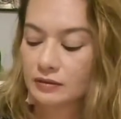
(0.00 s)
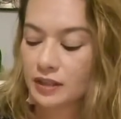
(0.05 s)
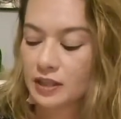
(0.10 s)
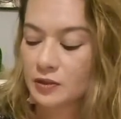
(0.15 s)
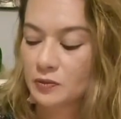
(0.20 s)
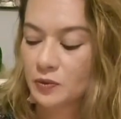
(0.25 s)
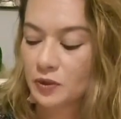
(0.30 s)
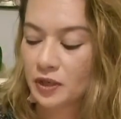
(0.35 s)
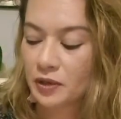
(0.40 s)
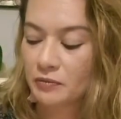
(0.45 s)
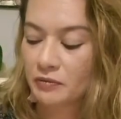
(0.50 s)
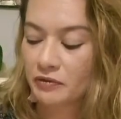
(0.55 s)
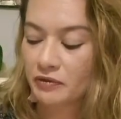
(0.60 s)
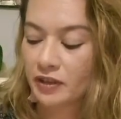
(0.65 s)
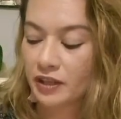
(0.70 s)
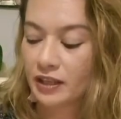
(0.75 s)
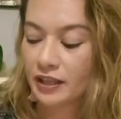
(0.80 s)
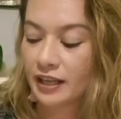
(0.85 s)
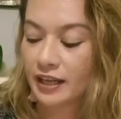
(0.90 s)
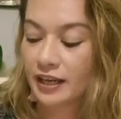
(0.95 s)
is what I'm
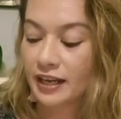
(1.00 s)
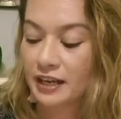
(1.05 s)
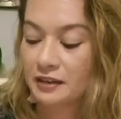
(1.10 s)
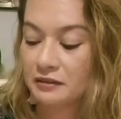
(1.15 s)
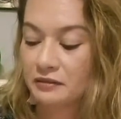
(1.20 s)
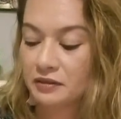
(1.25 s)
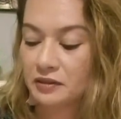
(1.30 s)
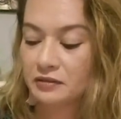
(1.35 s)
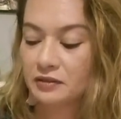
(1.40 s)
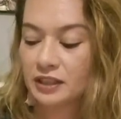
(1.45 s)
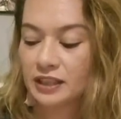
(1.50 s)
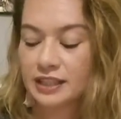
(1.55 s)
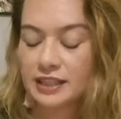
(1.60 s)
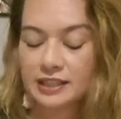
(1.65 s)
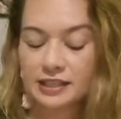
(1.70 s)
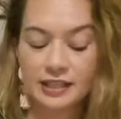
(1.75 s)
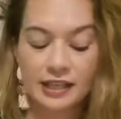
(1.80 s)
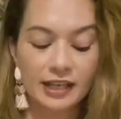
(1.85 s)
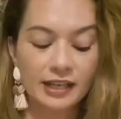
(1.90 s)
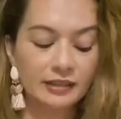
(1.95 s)
feeling. And now I feel really
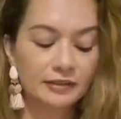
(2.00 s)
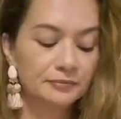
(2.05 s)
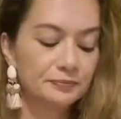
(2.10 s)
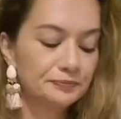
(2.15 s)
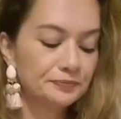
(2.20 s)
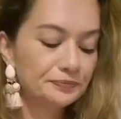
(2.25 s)
sad,